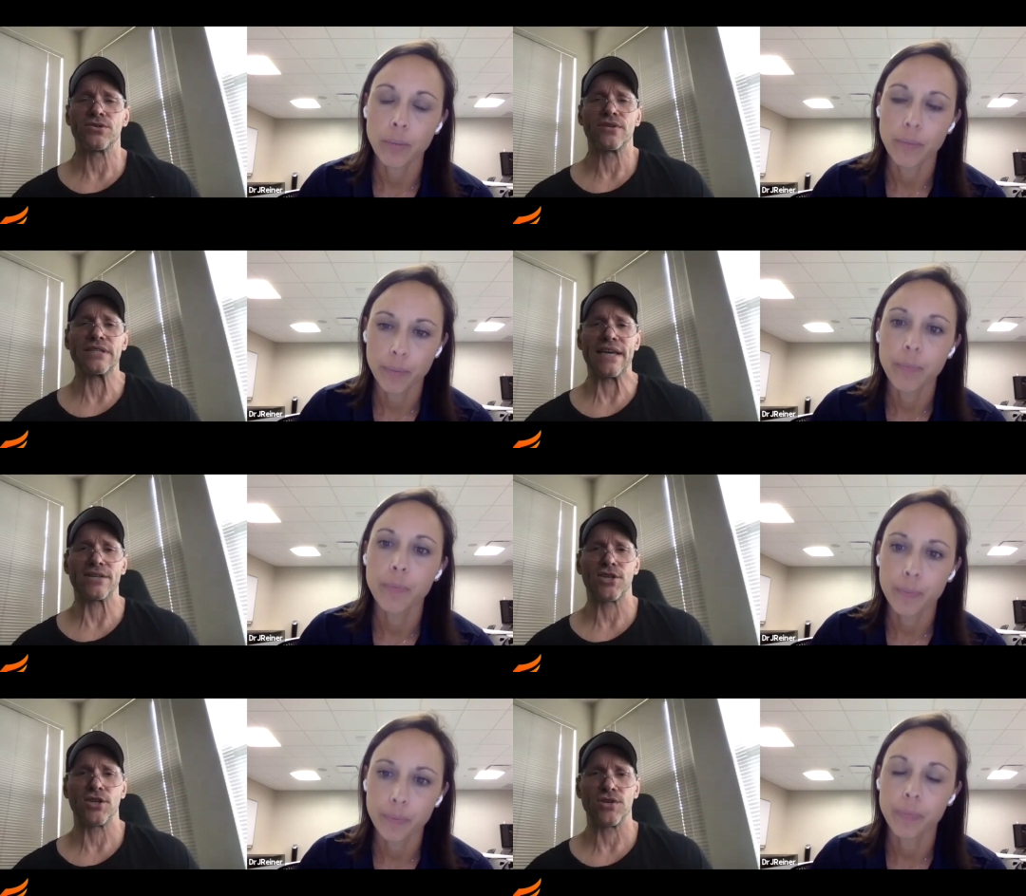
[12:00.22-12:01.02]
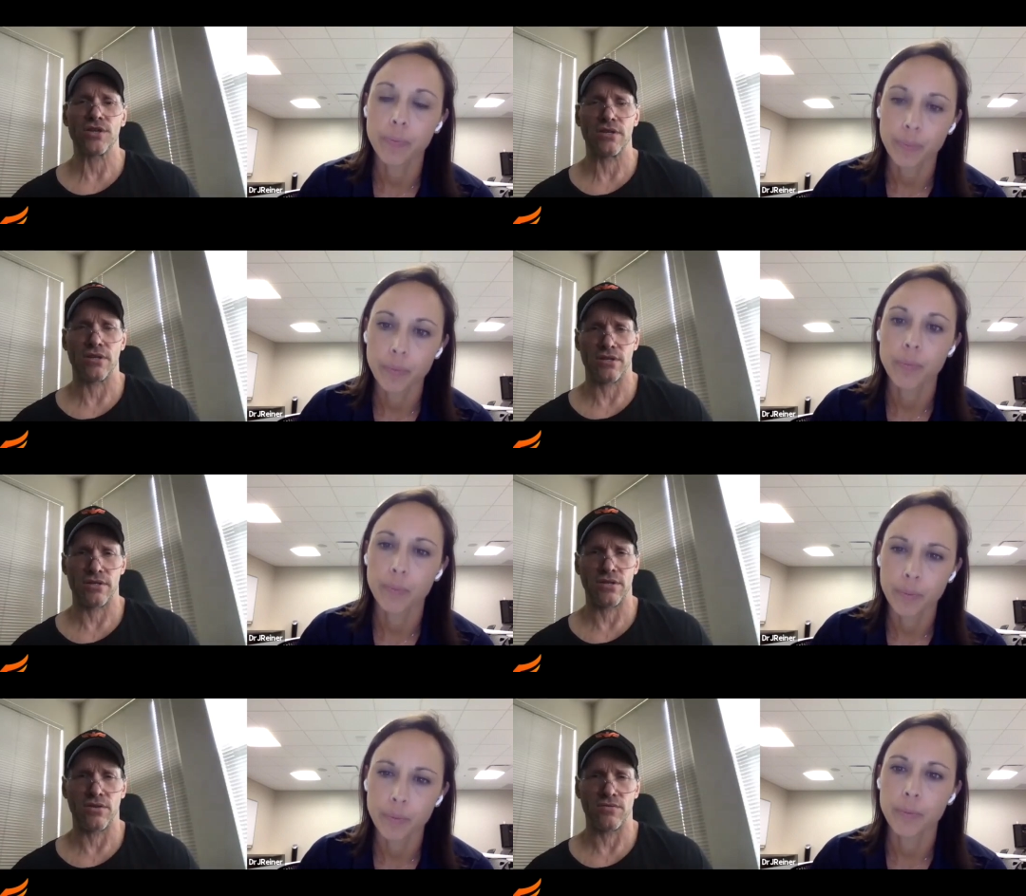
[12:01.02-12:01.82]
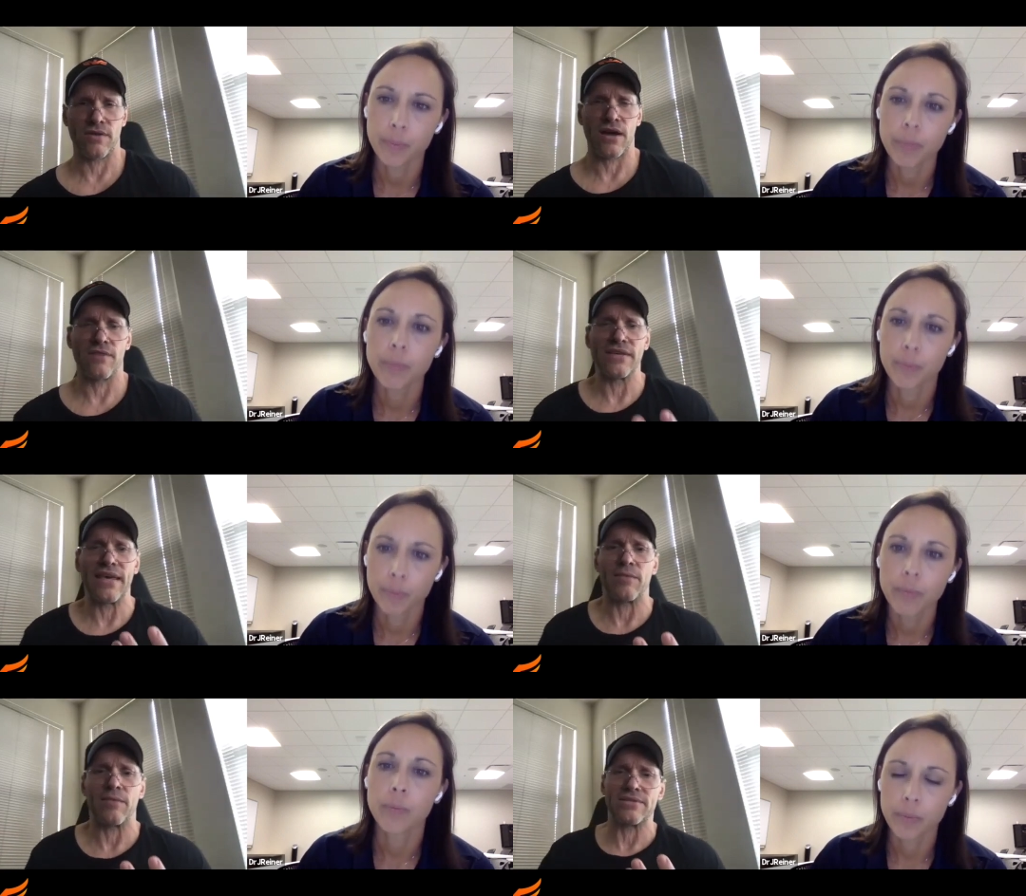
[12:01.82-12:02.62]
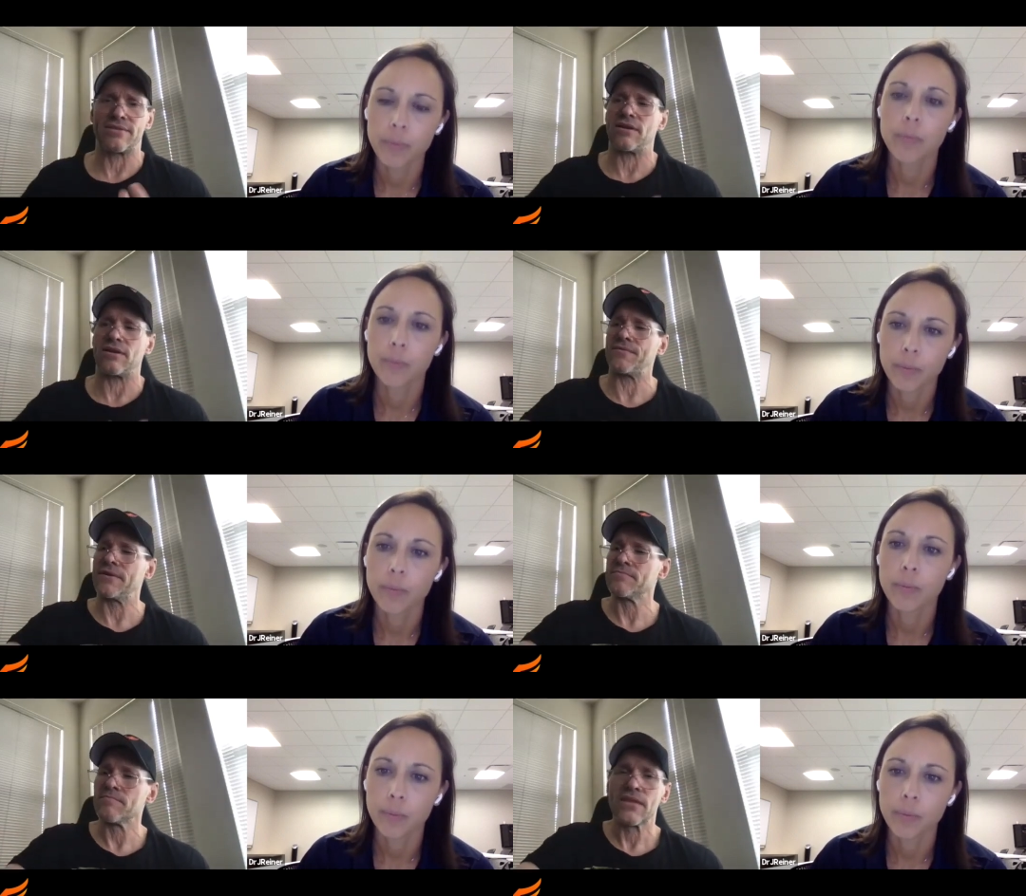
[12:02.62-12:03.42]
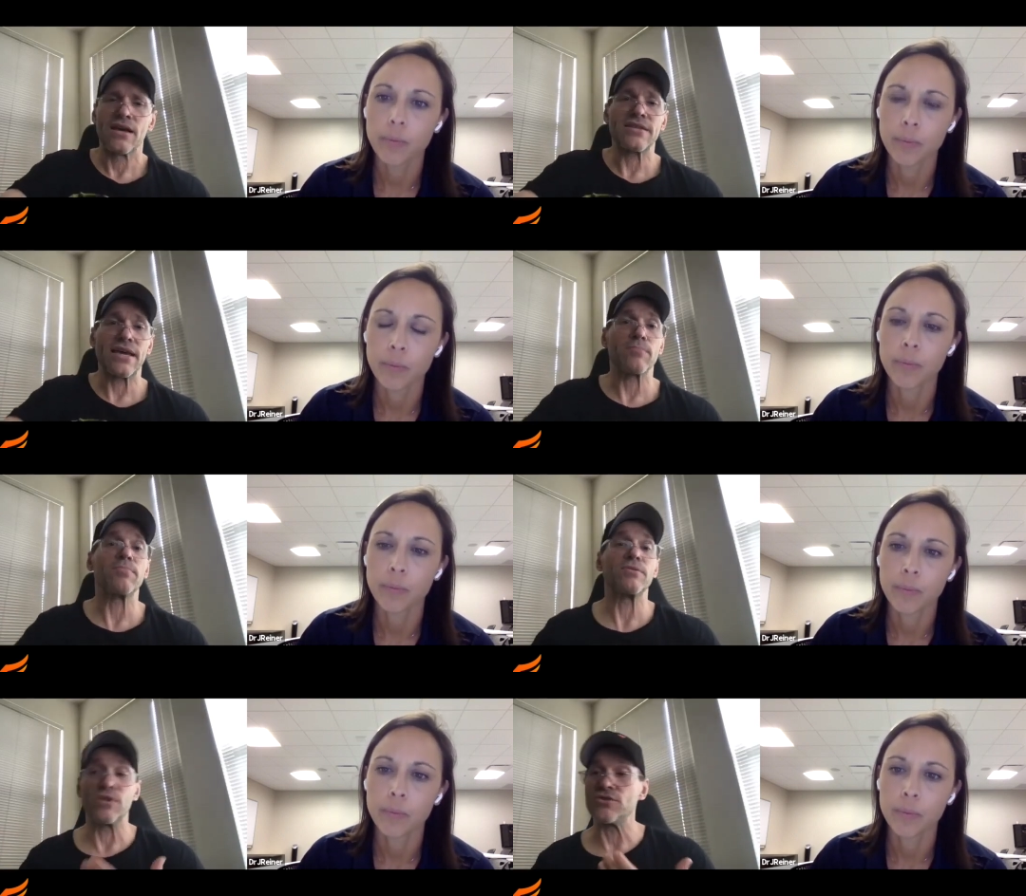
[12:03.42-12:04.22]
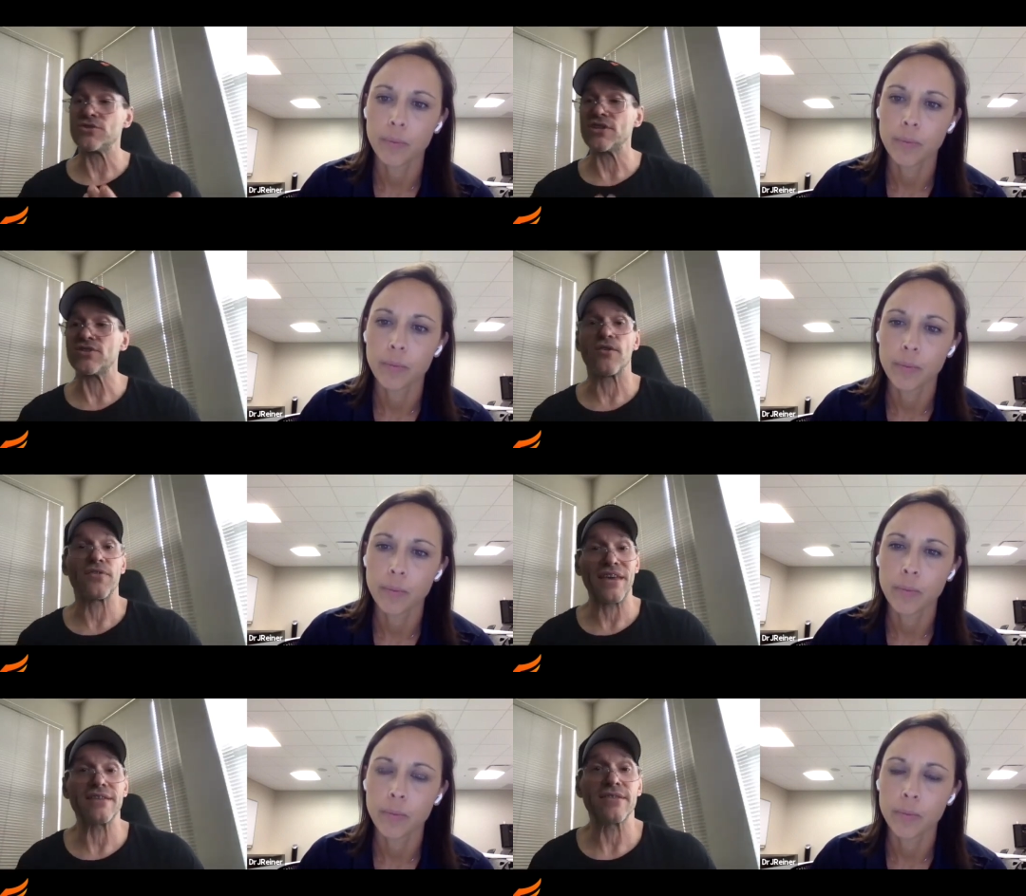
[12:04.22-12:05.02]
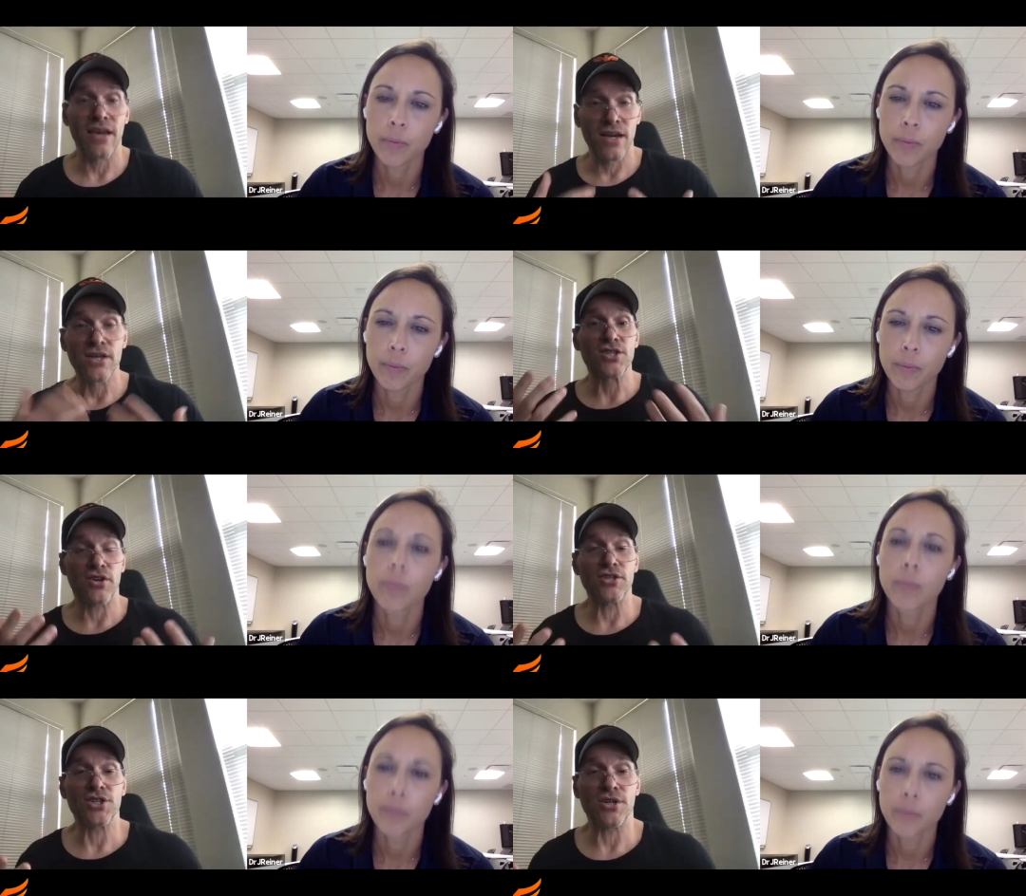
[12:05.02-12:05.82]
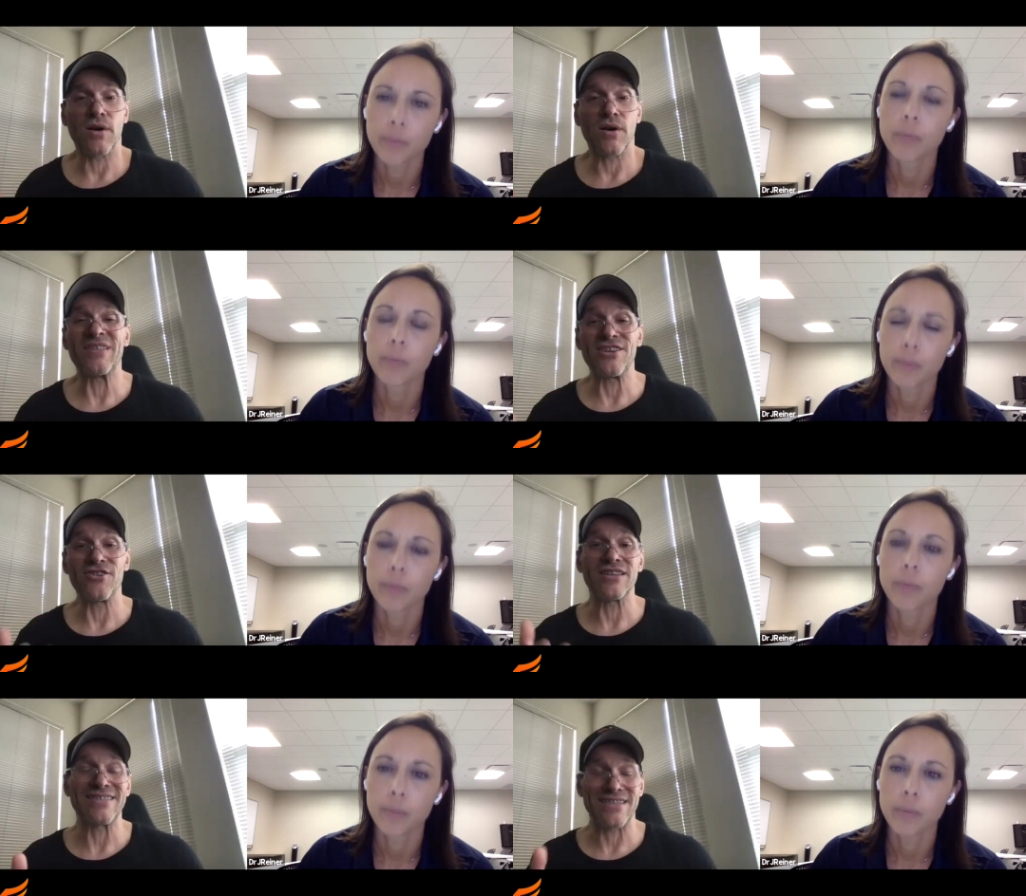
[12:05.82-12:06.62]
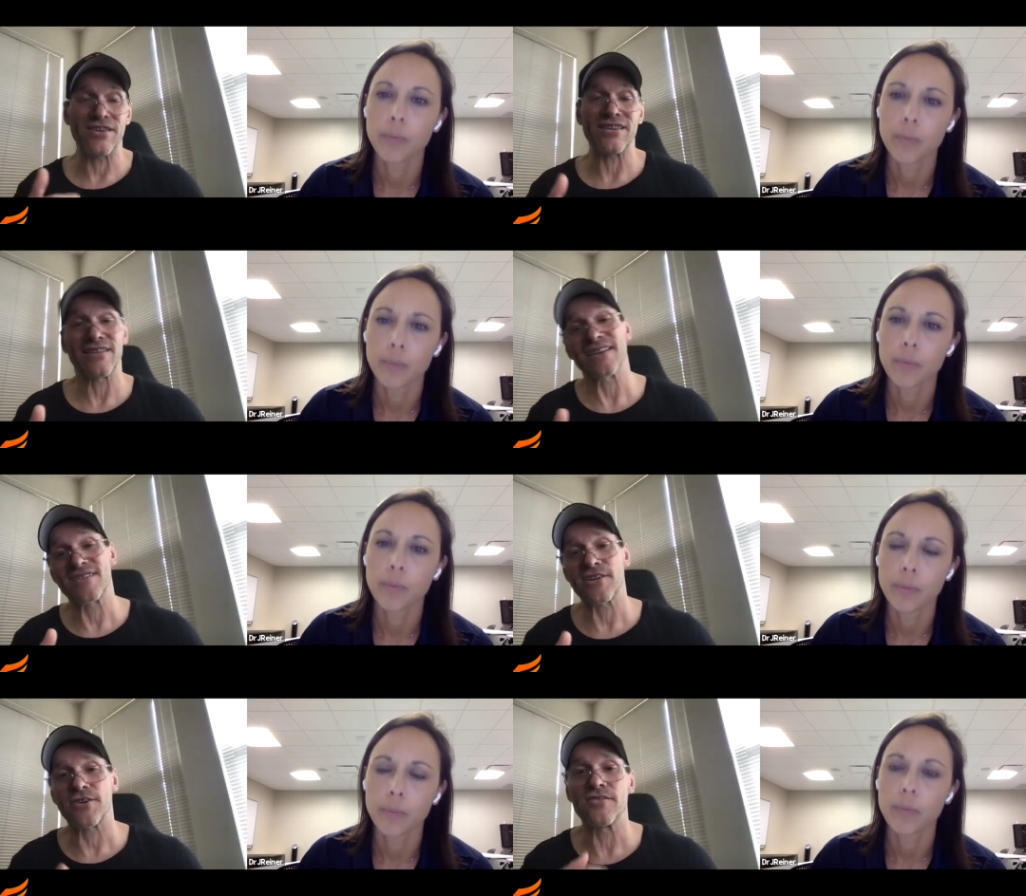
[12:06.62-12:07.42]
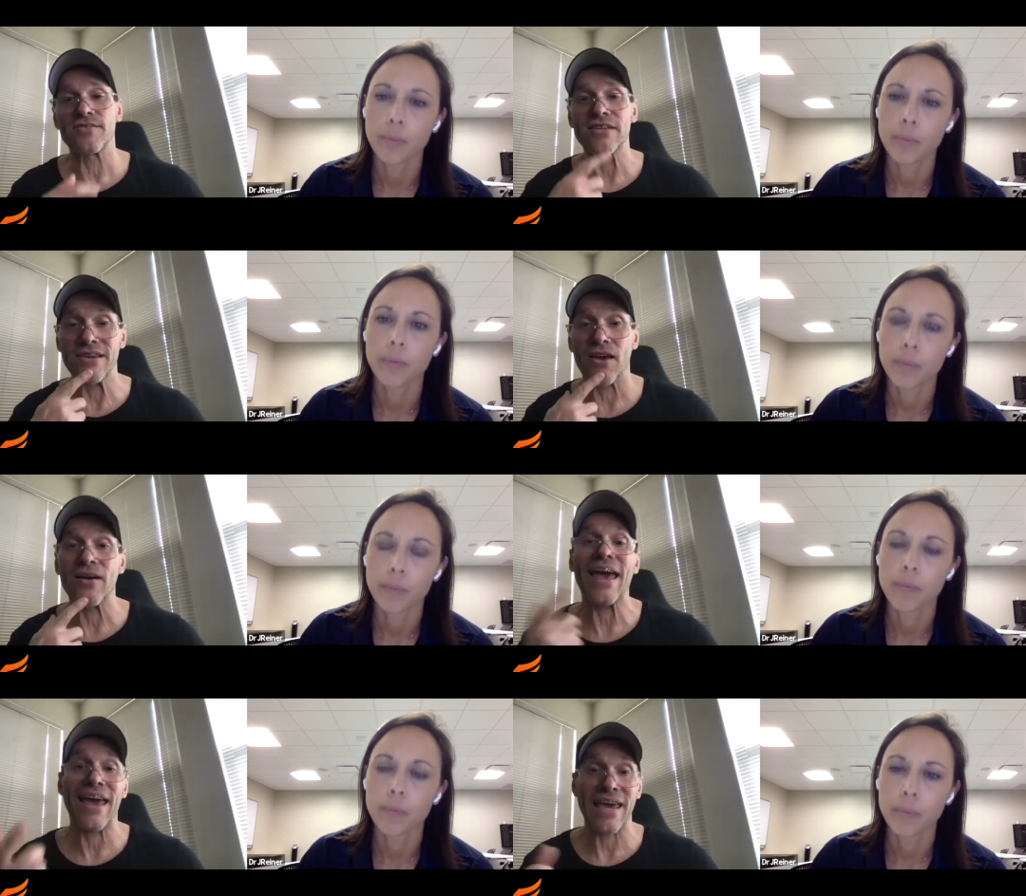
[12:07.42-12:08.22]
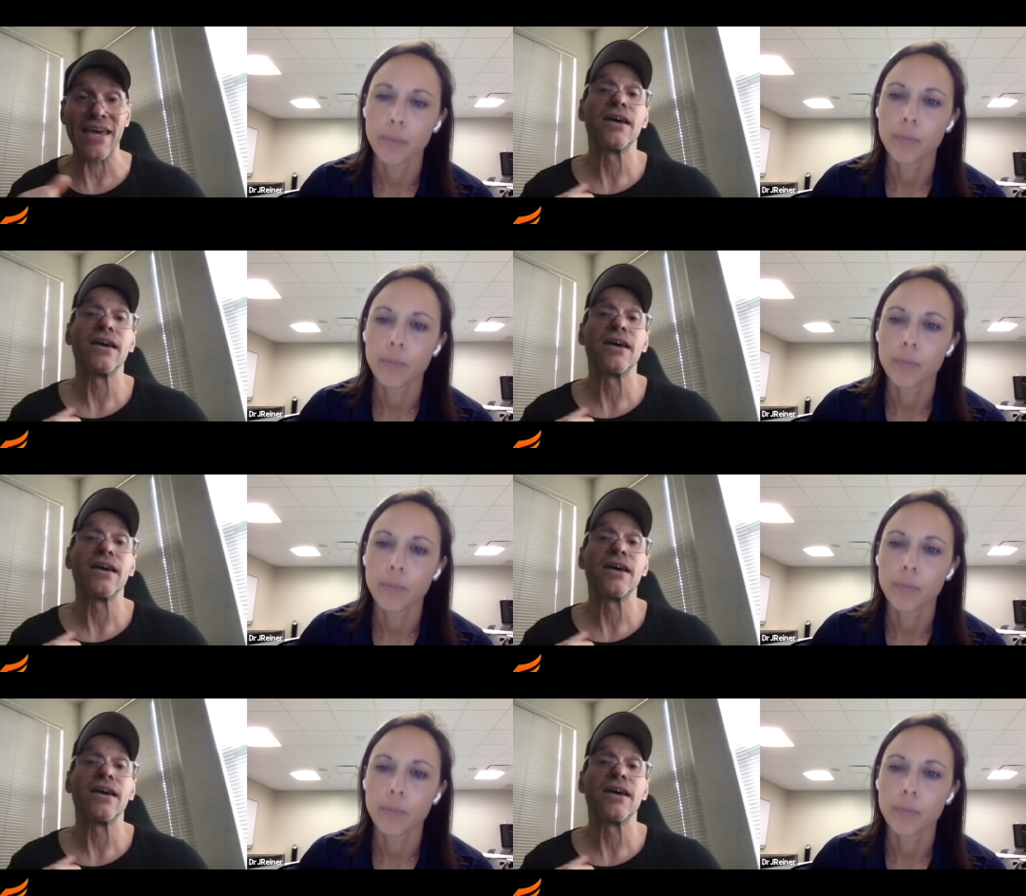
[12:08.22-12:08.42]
Speaker 1: during the execution, you know, of, of the game itself. It's like, mm-hmm. but when you see certain things start to show up, and then you can, you can like stick your nose in and you go, hey,